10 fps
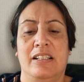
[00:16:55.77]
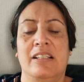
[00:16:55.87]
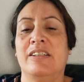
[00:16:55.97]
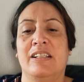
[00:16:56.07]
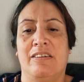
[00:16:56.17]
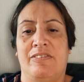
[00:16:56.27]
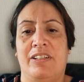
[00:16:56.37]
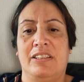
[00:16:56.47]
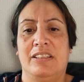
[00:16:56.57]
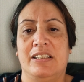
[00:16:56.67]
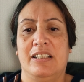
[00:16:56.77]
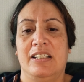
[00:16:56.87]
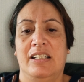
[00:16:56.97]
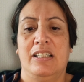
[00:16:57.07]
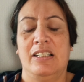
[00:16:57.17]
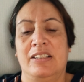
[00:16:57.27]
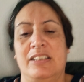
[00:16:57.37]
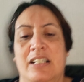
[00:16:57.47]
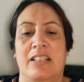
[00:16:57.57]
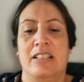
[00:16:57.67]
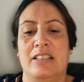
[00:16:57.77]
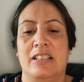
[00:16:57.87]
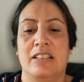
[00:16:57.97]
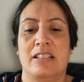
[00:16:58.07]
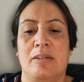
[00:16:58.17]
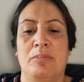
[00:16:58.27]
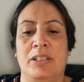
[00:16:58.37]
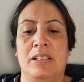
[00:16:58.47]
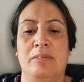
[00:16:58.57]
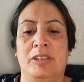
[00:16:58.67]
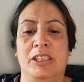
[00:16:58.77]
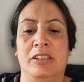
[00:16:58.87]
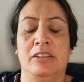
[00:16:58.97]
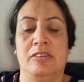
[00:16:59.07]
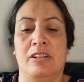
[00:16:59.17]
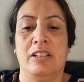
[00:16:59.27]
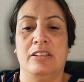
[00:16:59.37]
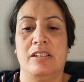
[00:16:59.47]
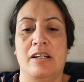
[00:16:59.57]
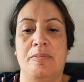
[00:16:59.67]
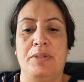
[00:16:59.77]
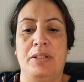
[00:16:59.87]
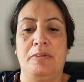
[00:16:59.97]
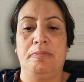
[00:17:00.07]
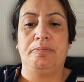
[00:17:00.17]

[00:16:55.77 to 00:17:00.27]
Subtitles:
And I love it. And I say these things humbly in Jesus Christ. Amen.